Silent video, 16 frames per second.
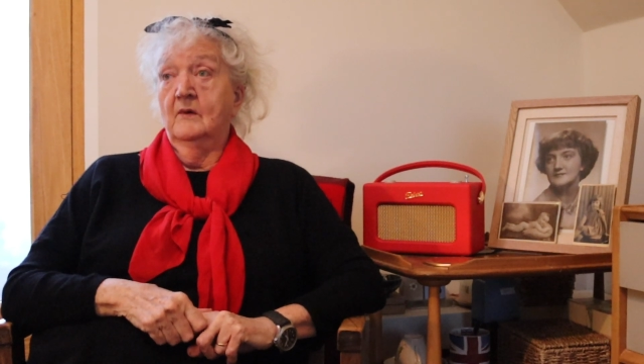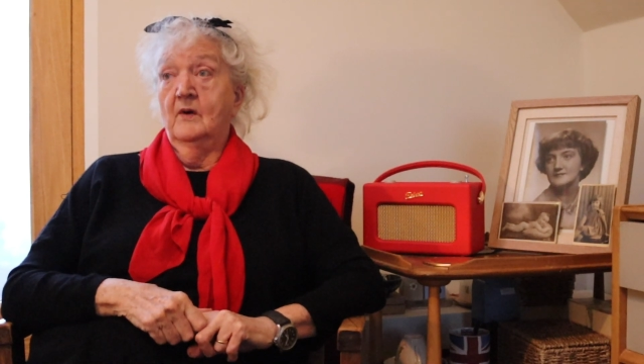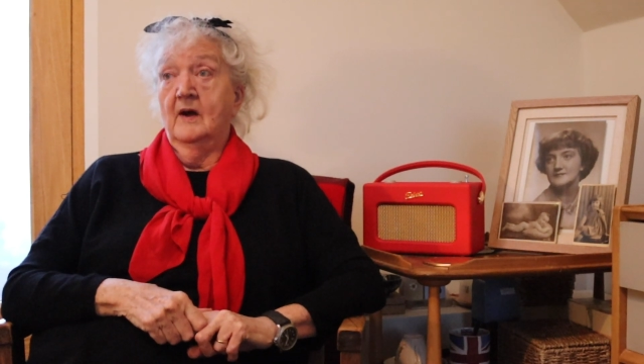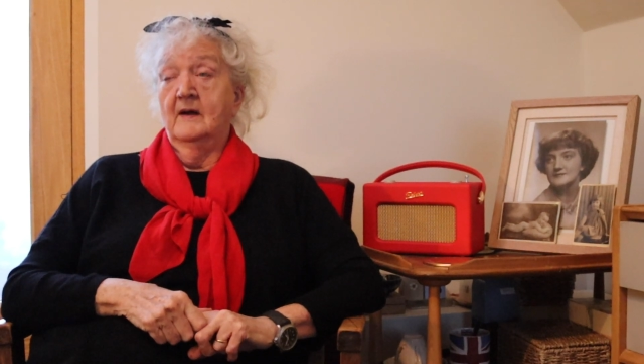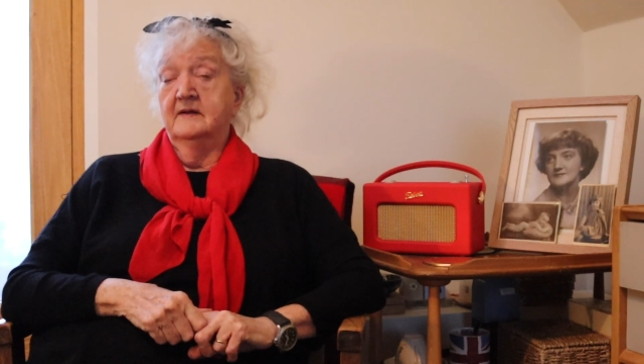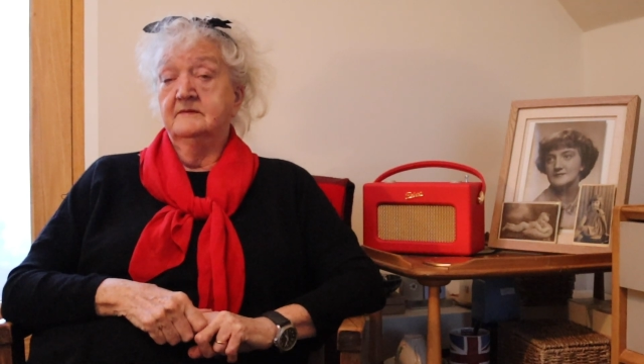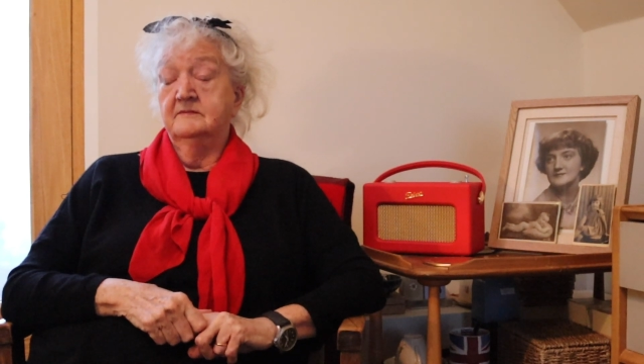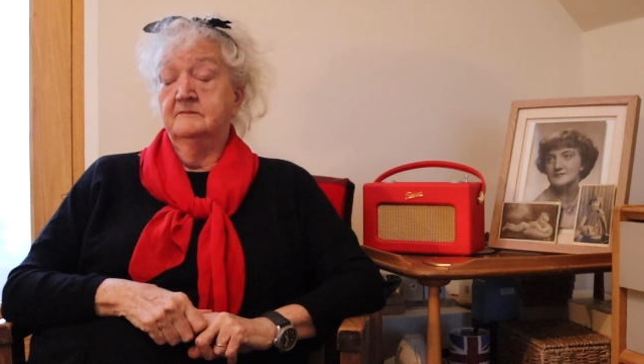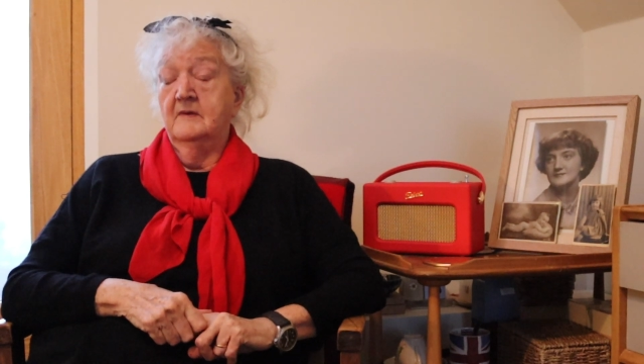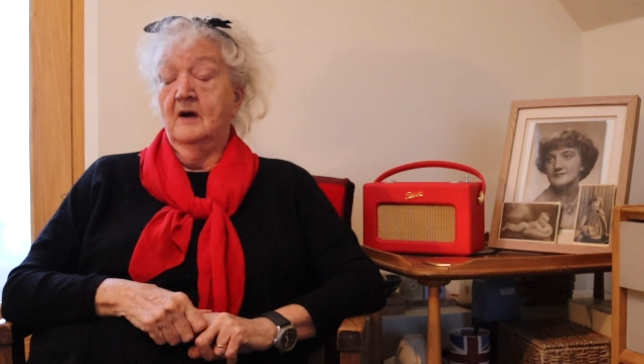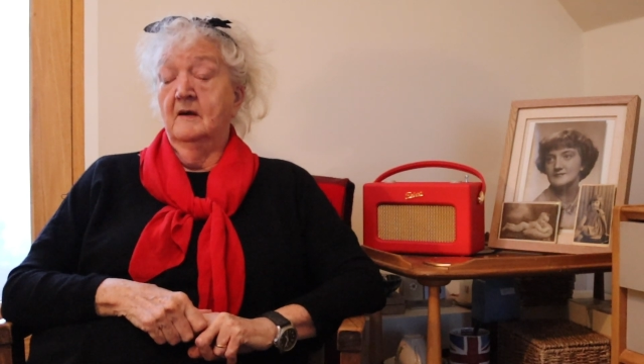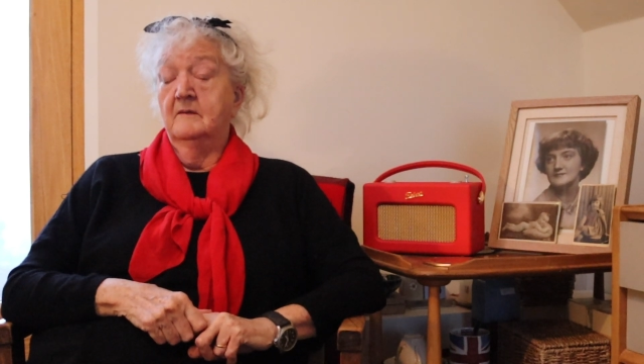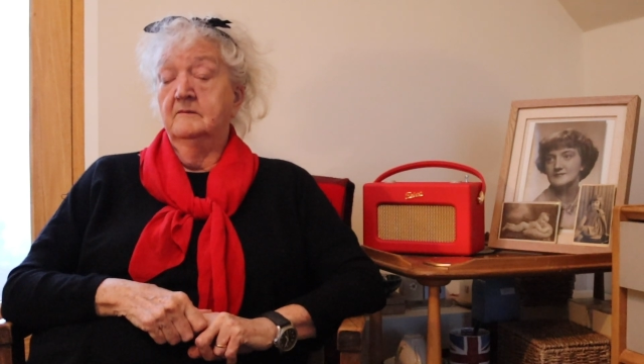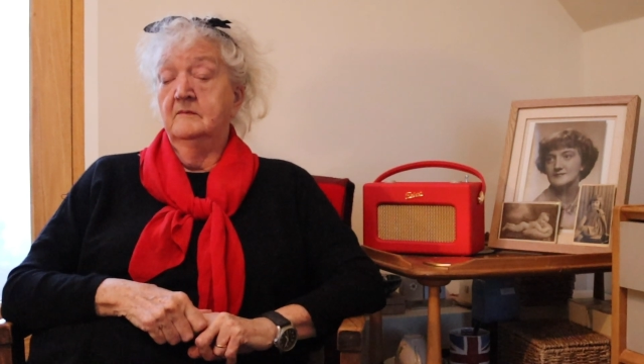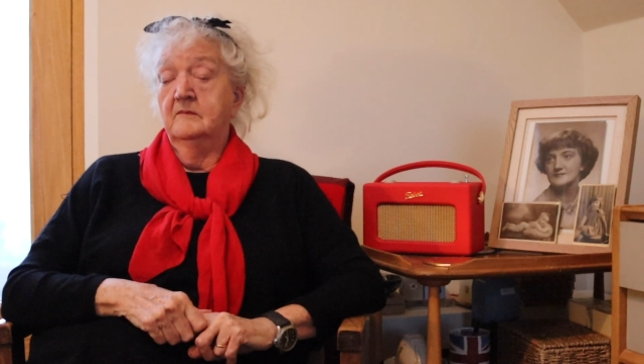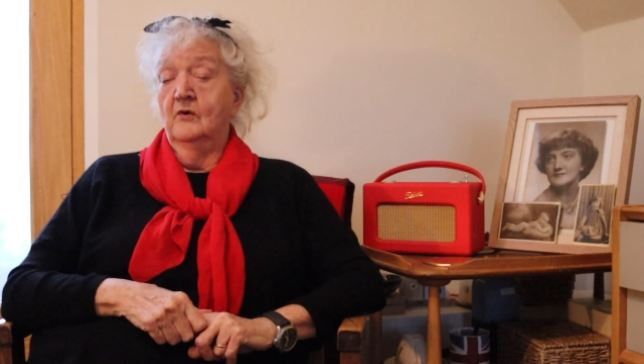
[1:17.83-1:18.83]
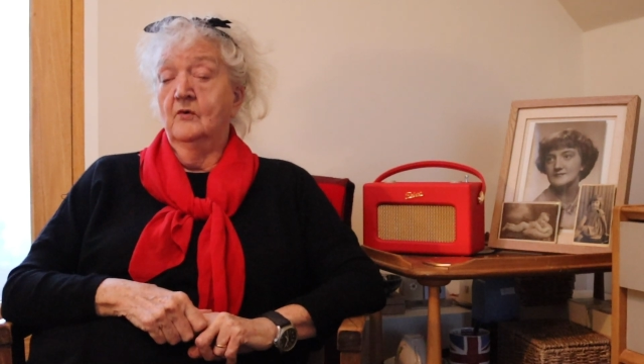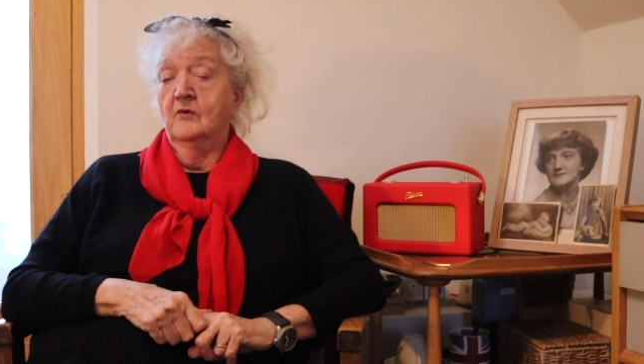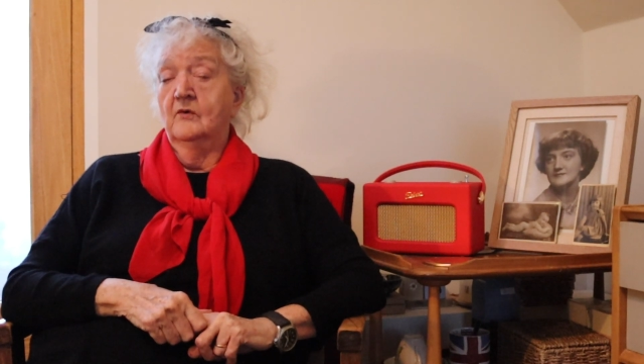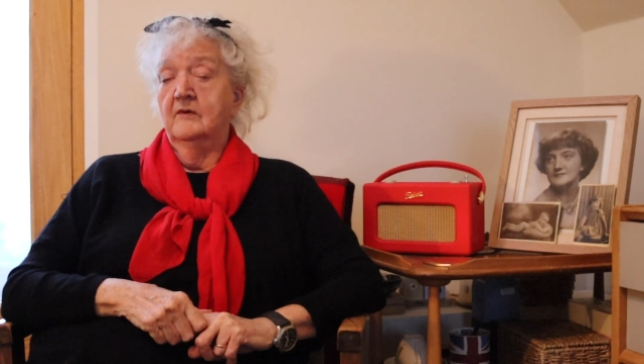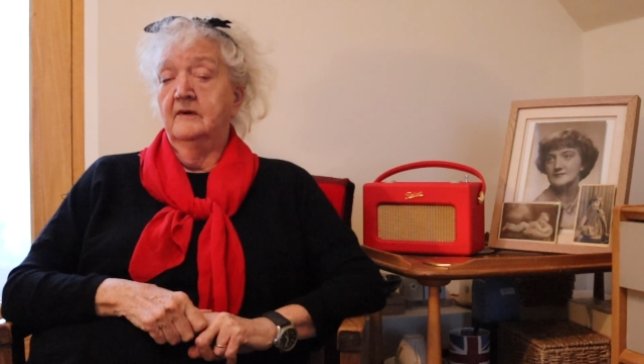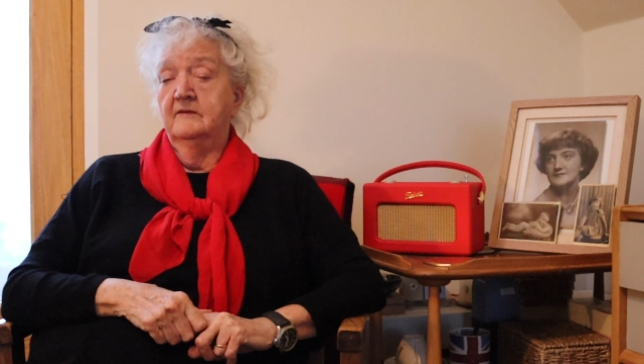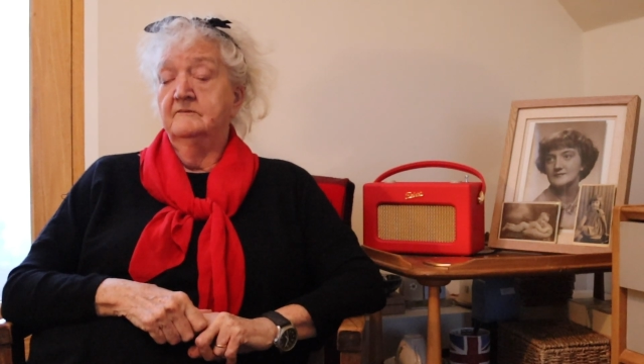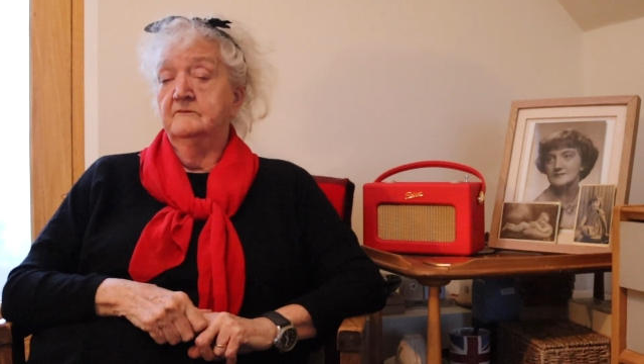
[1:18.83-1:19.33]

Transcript: a more